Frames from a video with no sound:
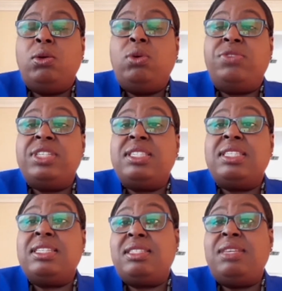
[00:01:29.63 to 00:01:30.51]
over
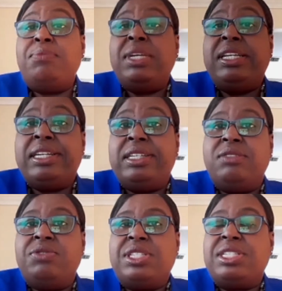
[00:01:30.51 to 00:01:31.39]
60
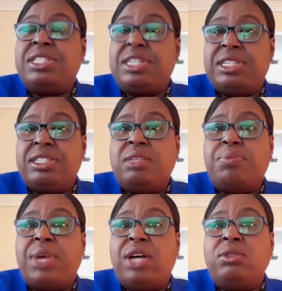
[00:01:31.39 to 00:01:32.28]
million visitors,
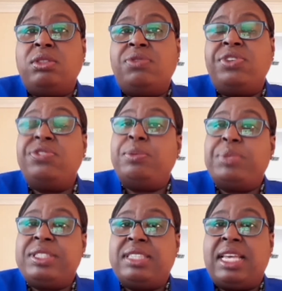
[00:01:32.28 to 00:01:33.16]
about
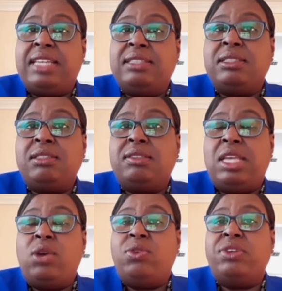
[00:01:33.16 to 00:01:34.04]
50%
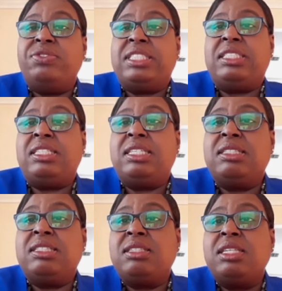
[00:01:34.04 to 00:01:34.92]
stayover
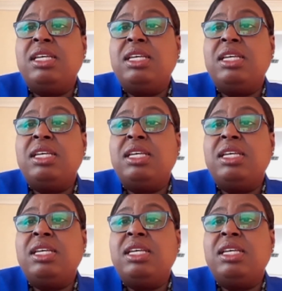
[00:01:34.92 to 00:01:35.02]
visitors